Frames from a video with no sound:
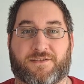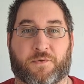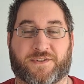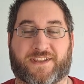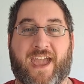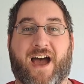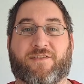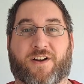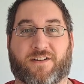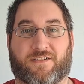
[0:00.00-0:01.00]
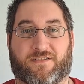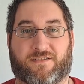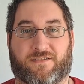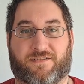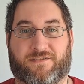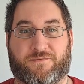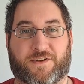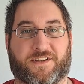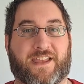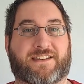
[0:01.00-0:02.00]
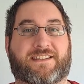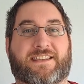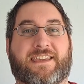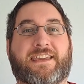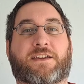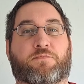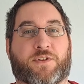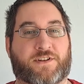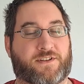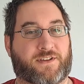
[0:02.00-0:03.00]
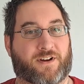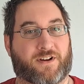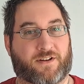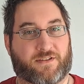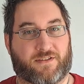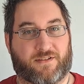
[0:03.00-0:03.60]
There was a cavern which led deep into the earth,